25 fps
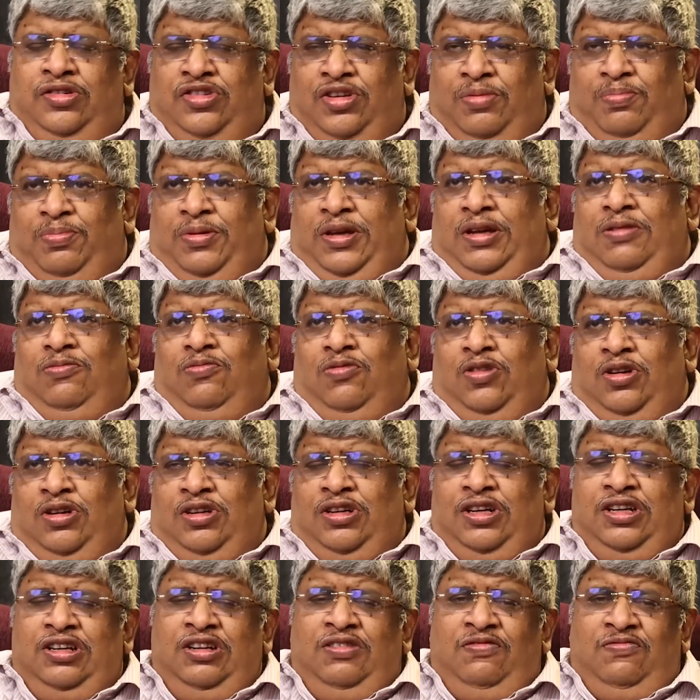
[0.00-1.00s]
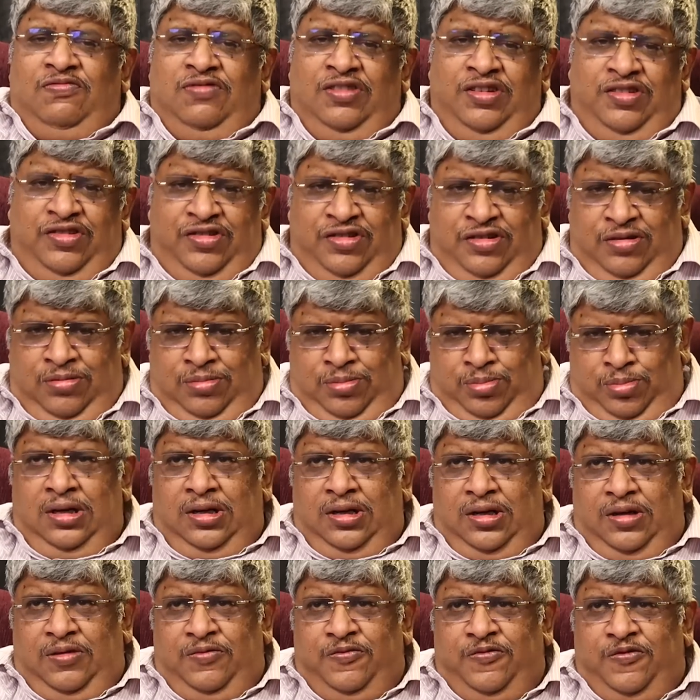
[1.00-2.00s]
Japan wanted inflation,
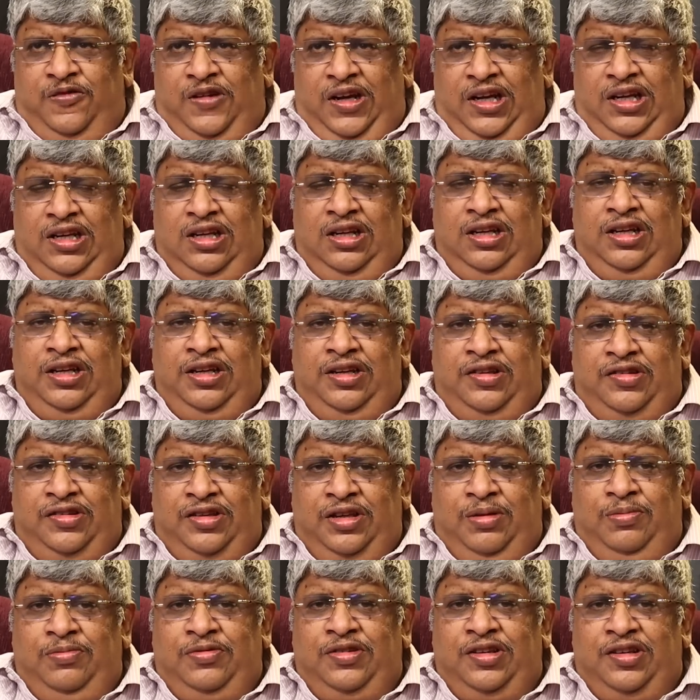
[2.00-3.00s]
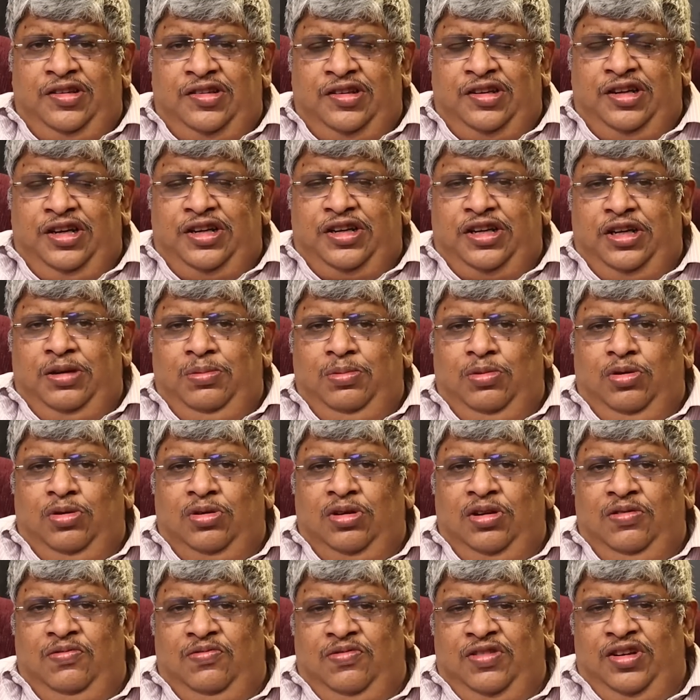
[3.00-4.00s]
and finally, it seems it's getting
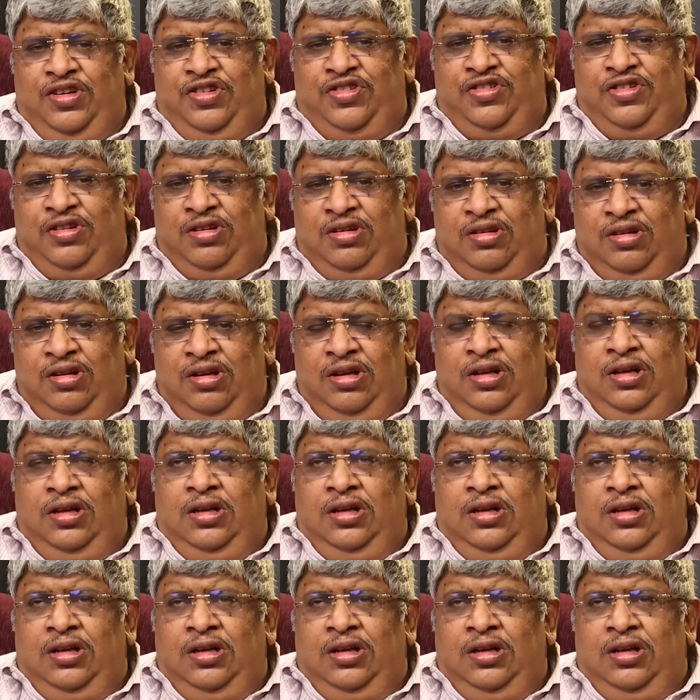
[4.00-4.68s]
more inflation